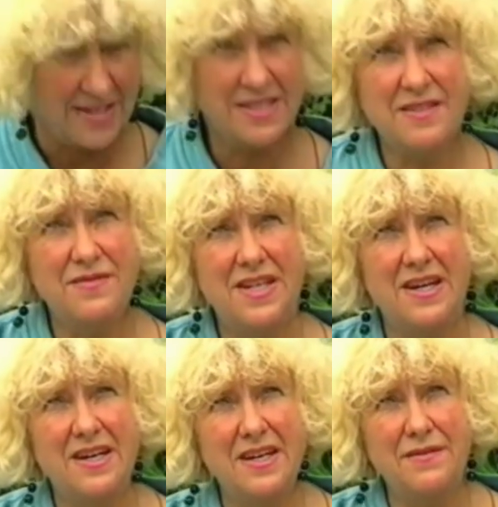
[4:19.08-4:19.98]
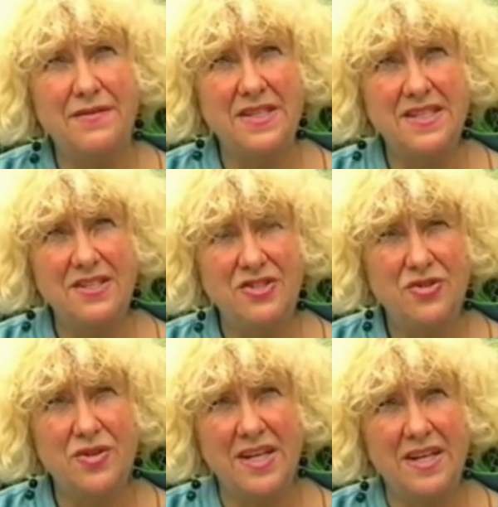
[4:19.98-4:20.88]
plenty of life, he's
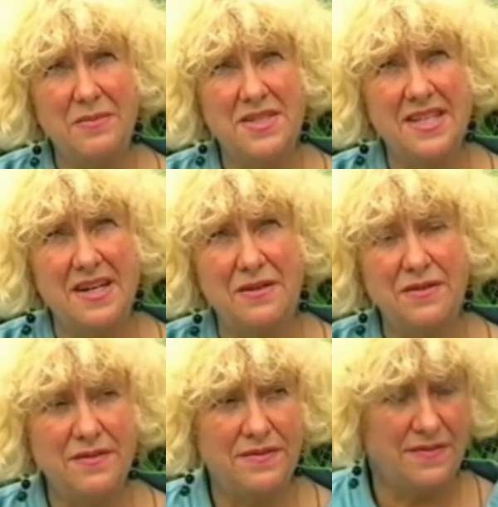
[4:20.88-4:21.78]
enjoying himself,